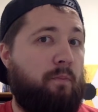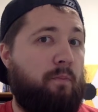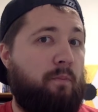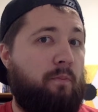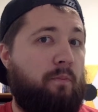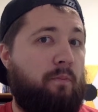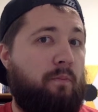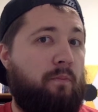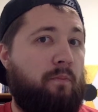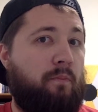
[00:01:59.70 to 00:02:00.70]

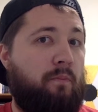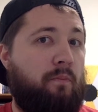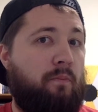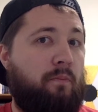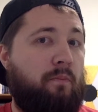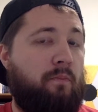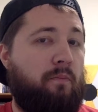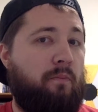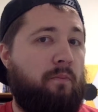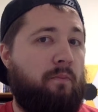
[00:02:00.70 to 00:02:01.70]

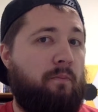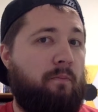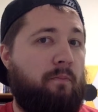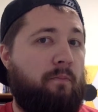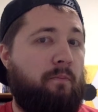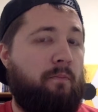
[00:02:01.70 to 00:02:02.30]
No one is speaking in this clip.